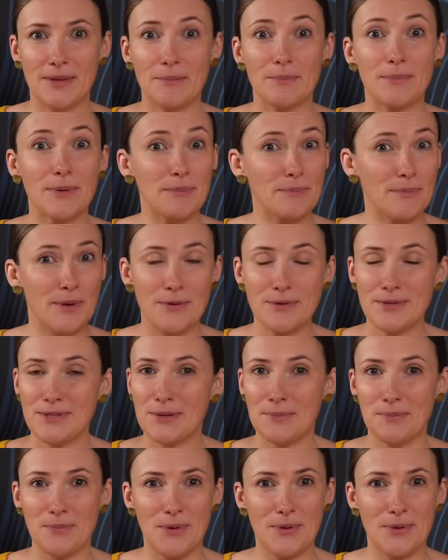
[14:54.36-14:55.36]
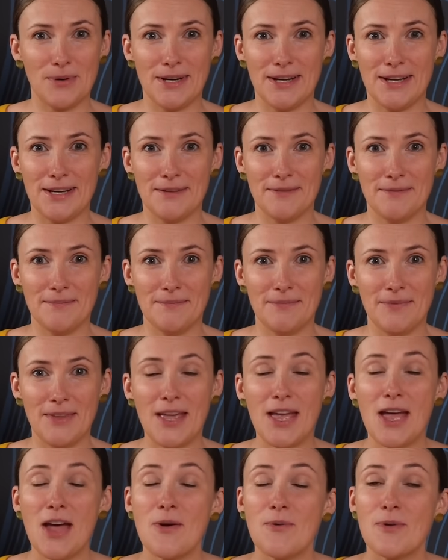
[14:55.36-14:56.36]
But most importantly,
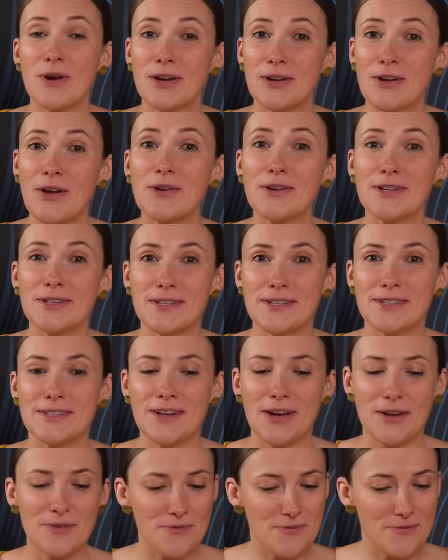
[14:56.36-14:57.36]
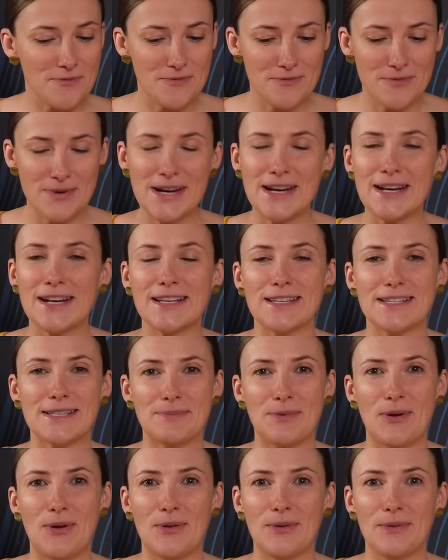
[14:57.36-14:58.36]
we're going to start really
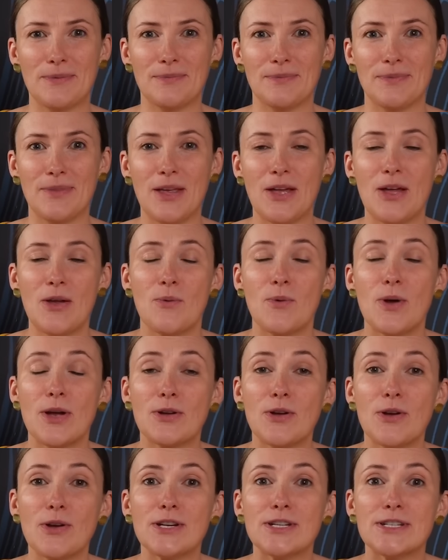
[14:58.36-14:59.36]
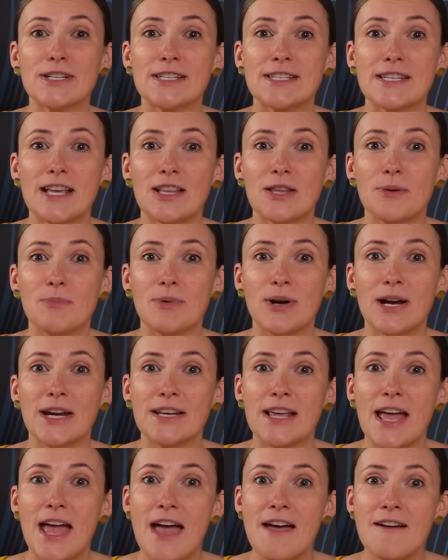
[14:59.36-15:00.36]
small. We're going to
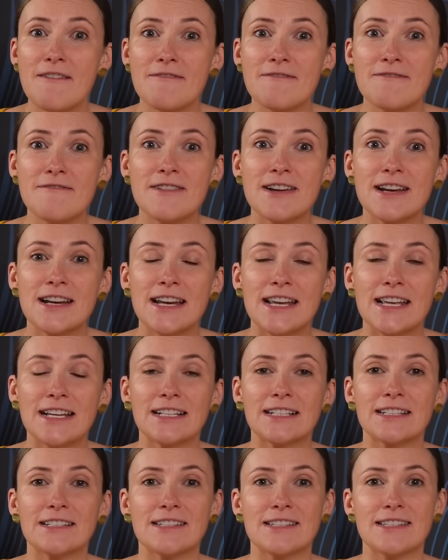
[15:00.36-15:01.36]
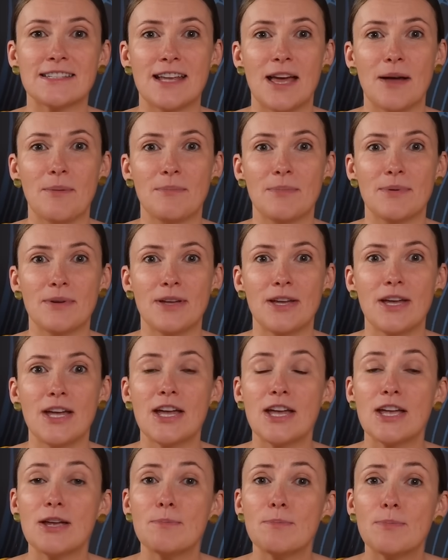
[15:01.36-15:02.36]
celebrate every little step,
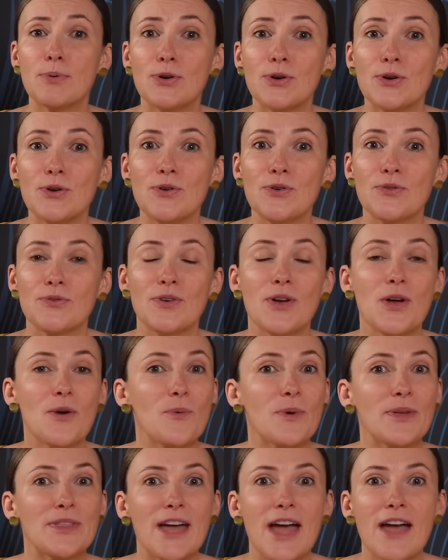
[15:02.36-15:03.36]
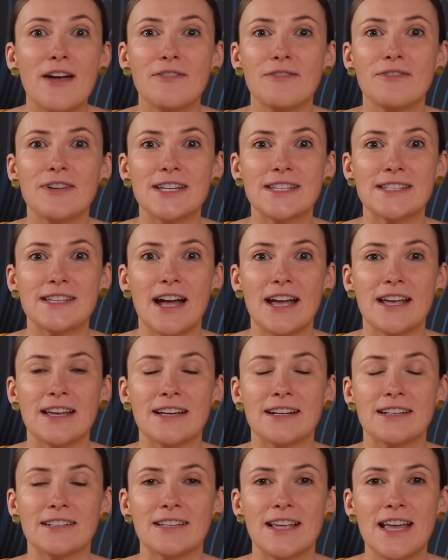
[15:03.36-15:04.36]
improve with every
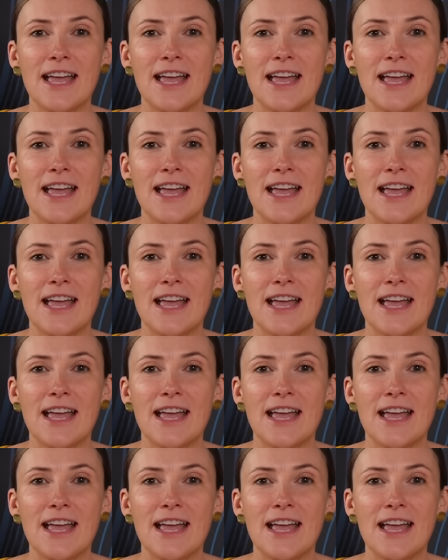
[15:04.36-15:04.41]
cycle,